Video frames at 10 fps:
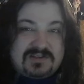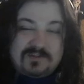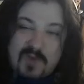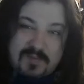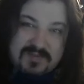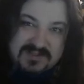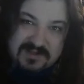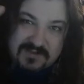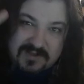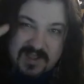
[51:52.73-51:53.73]
weapon
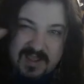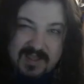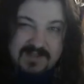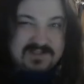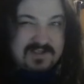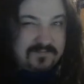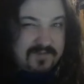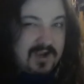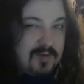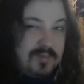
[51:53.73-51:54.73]
skill that adds a
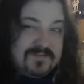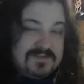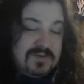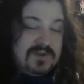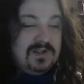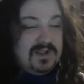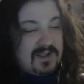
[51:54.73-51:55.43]
fire buff to it,